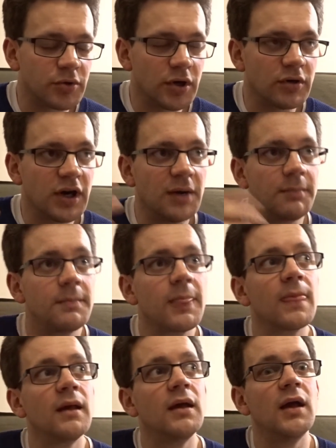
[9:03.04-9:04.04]
program.
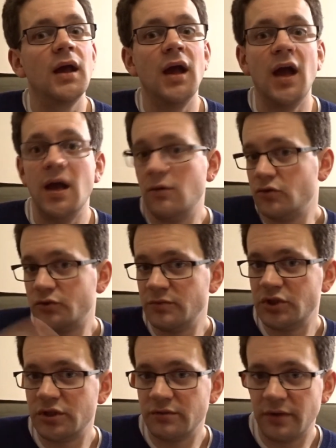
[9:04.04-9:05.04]
Also
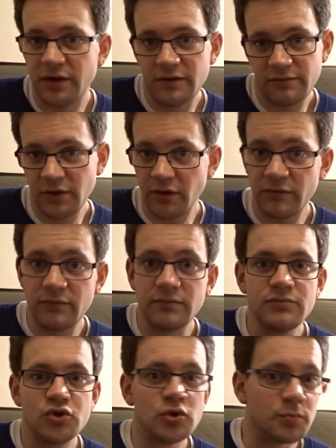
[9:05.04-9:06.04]
means you can make
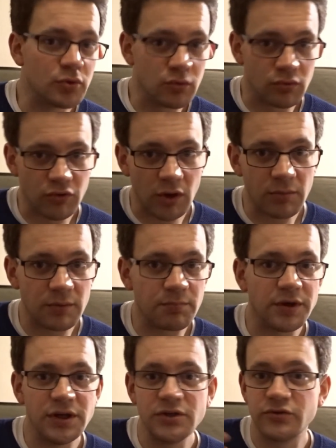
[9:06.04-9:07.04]
super cool robot
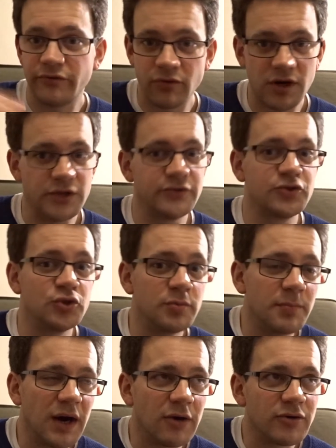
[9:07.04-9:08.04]
bodies with all kinds of
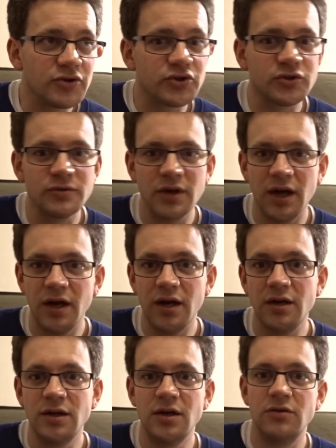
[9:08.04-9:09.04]
superpowers
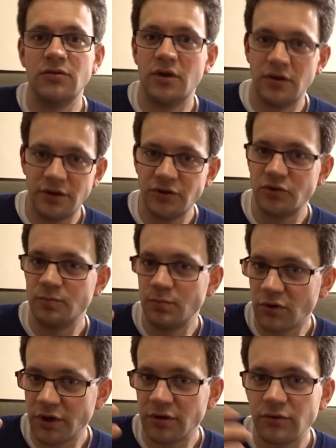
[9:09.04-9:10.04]
rather than just
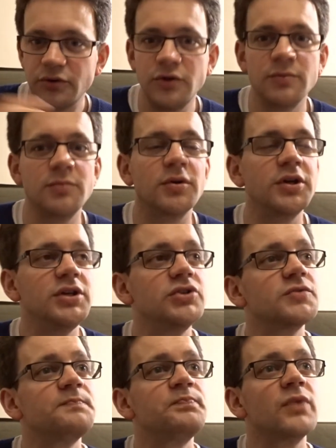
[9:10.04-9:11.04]
boring old human
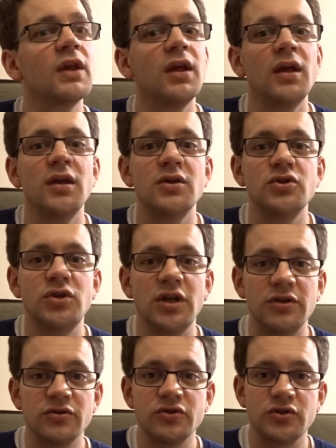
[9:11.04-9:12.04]
bodies. So you
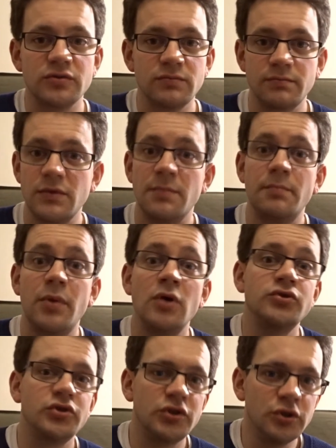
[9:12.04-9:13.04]
get this
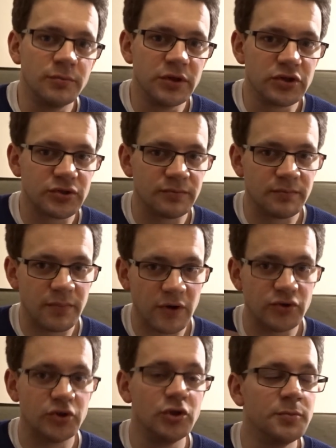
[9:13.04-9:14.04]
post-humanism,
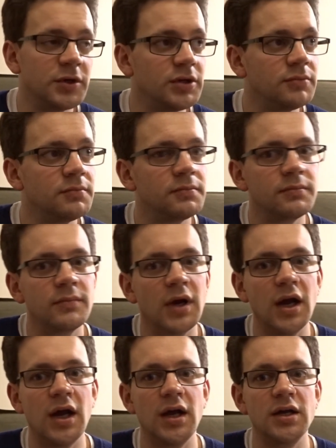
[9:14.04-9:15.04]
post-human
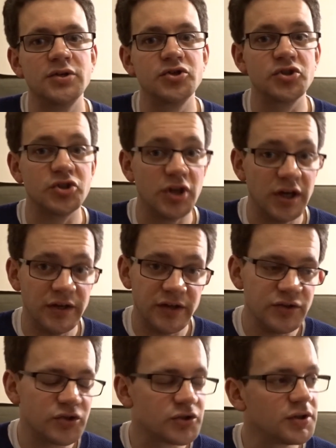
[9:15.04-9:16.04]

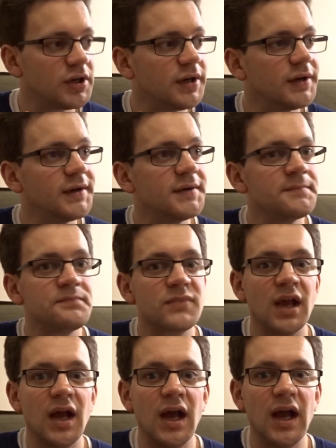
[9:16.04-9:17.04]
societies,
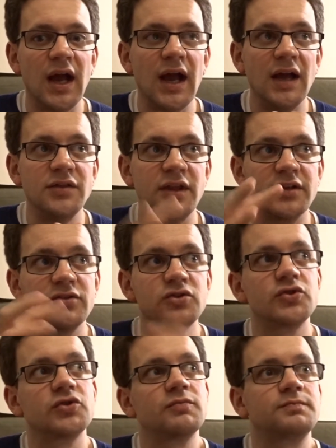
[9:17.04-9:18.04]
and that
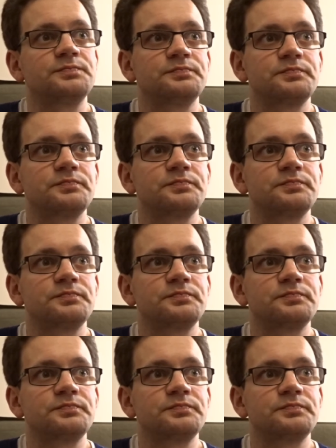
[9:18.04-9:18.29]
is.